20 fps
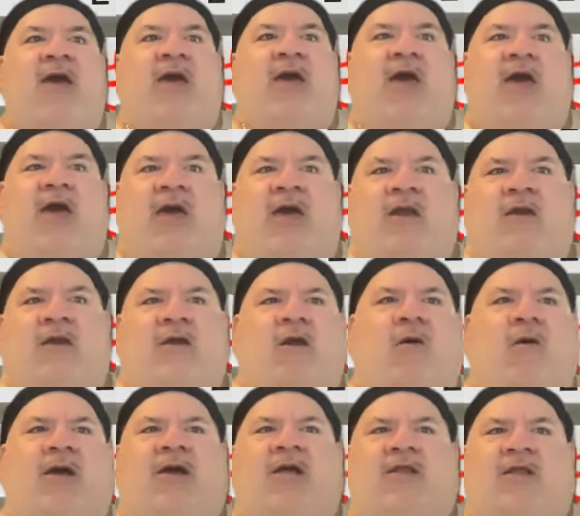And,
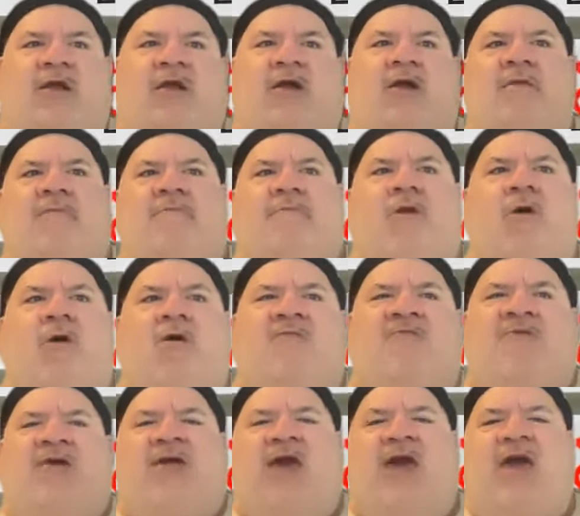I get the
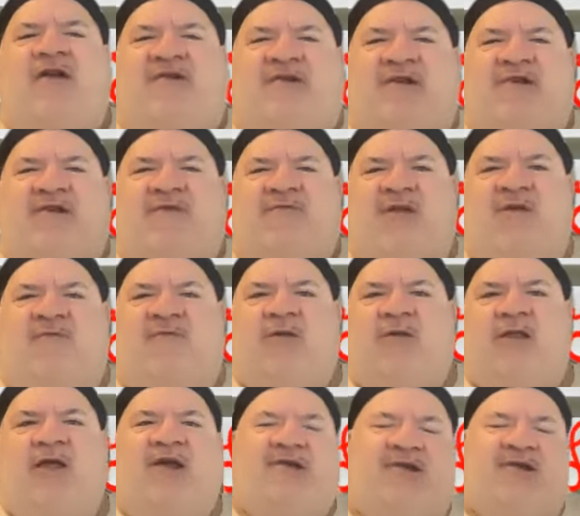notifications of
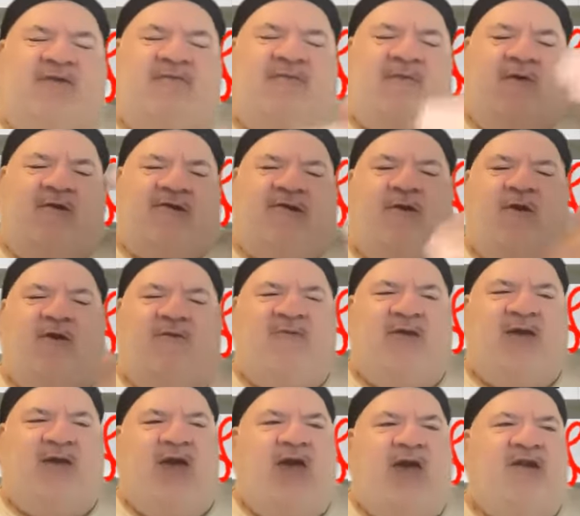different things. And the first
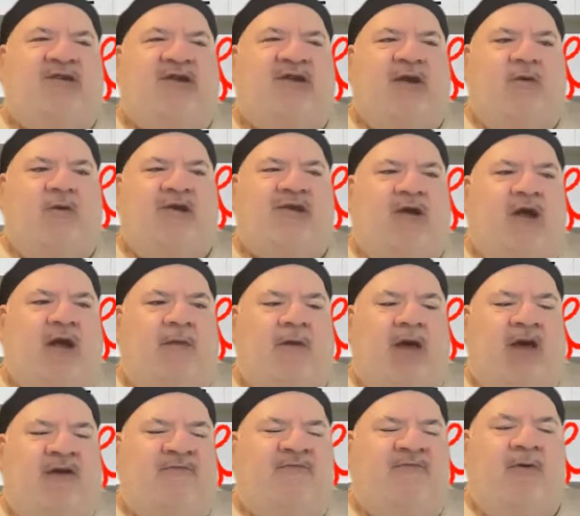notification that was on
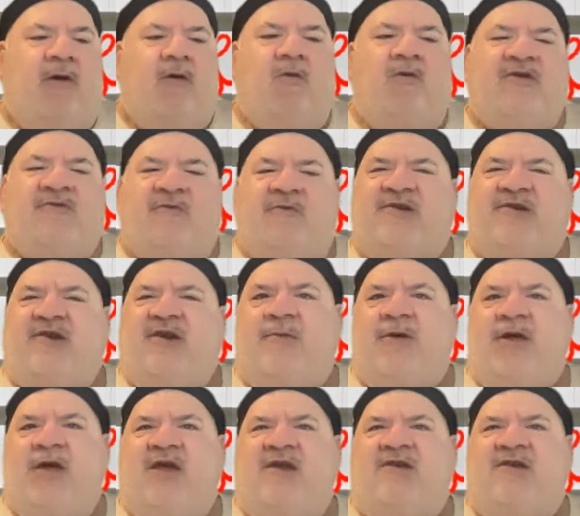my phone was from
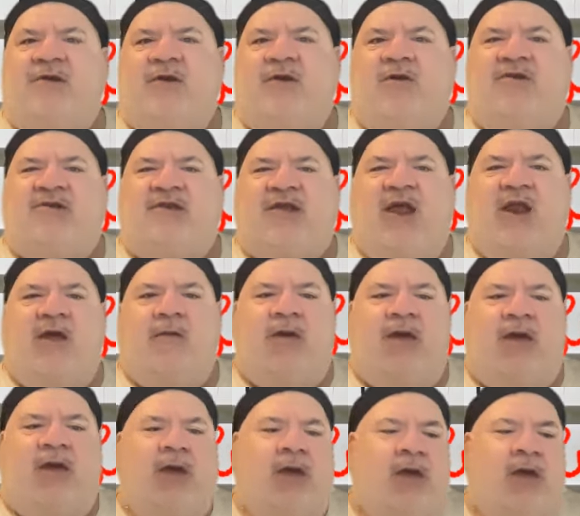CBS News telling
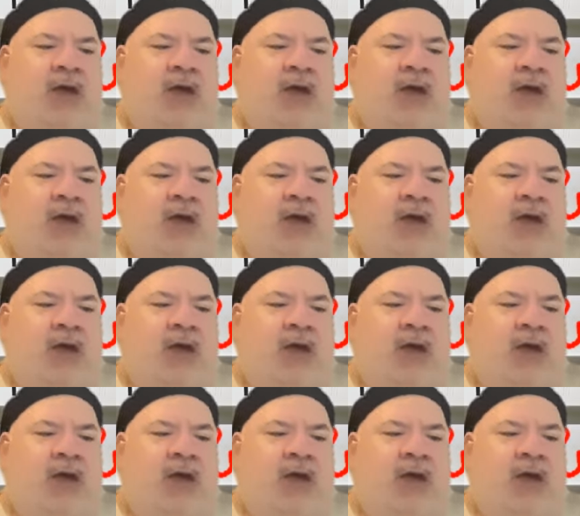me